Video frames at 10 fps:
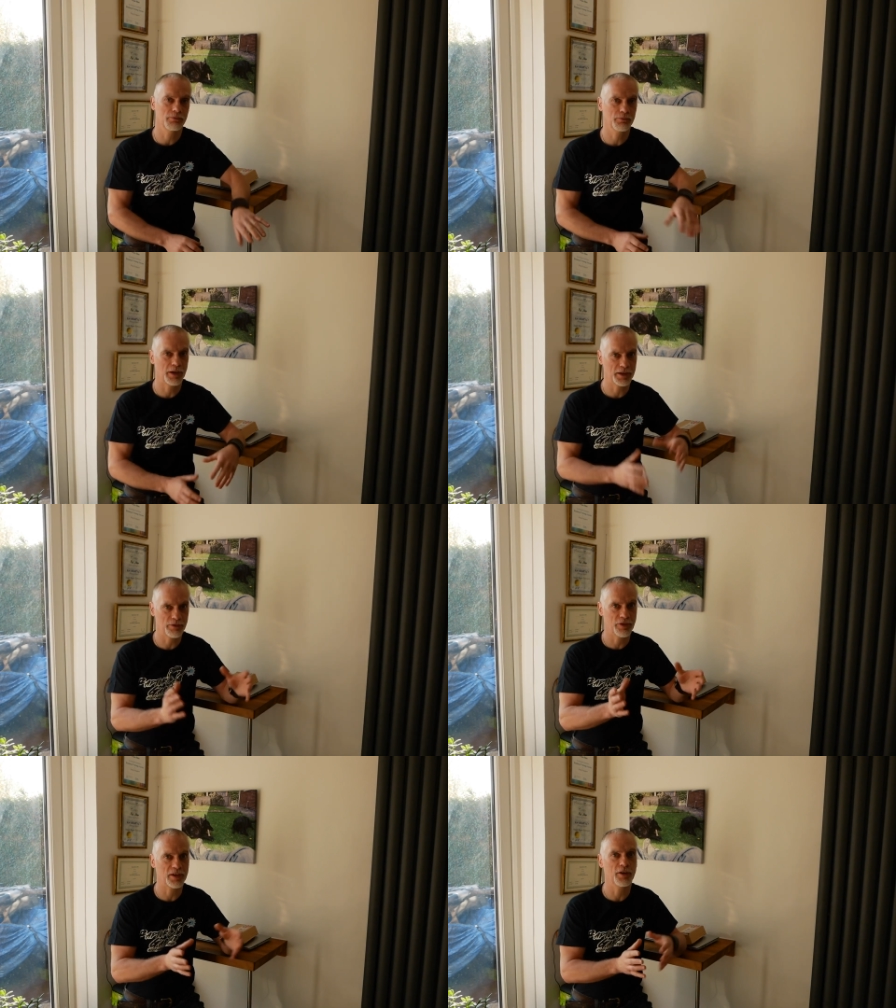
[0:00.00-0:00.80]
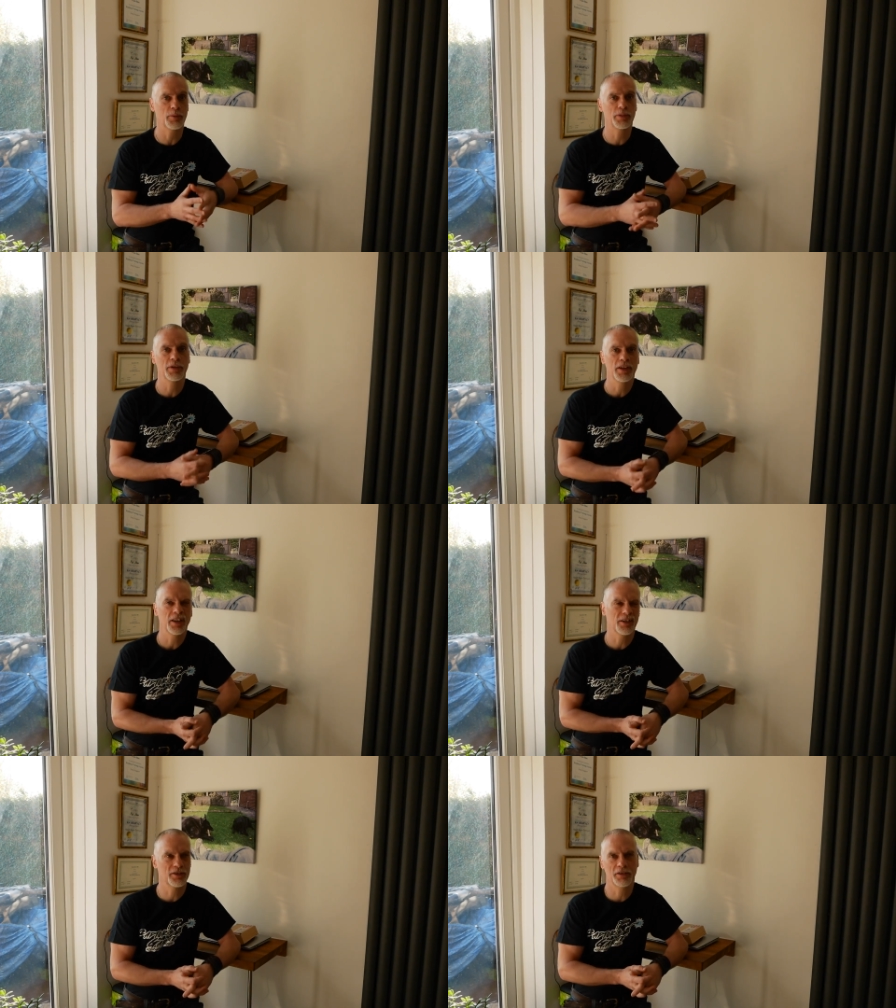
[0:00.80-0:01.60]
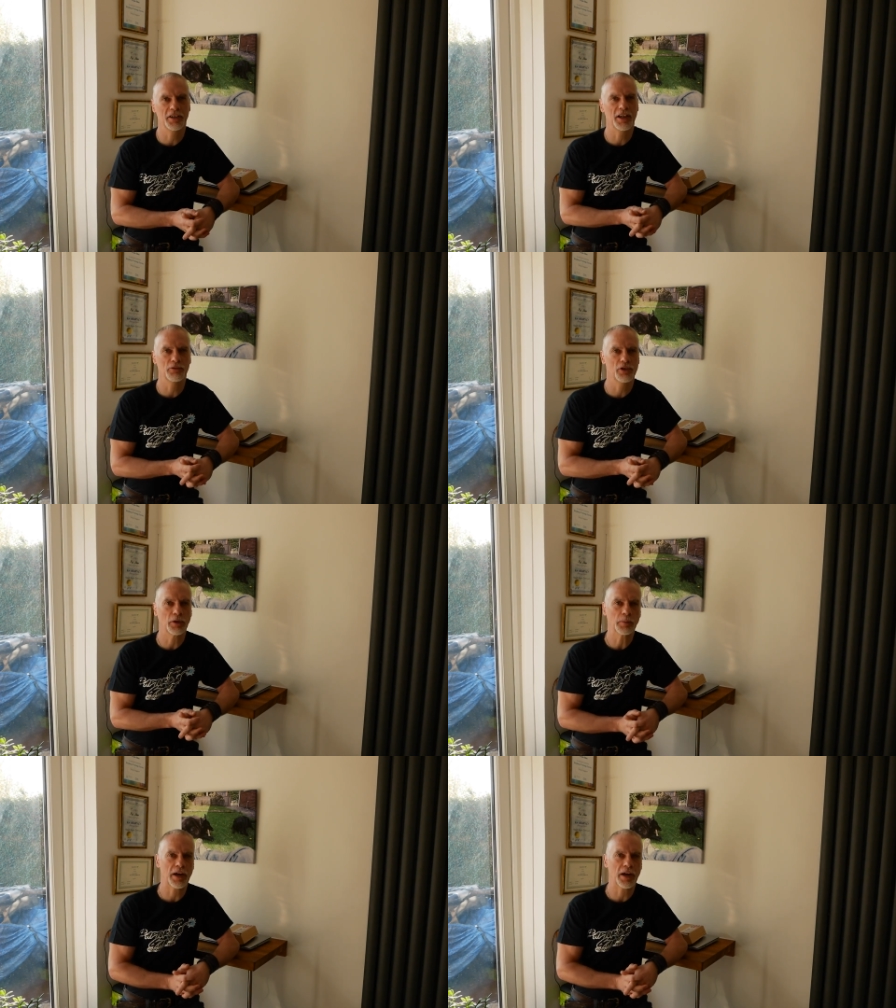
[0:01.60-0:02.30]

when they fill up because you know drone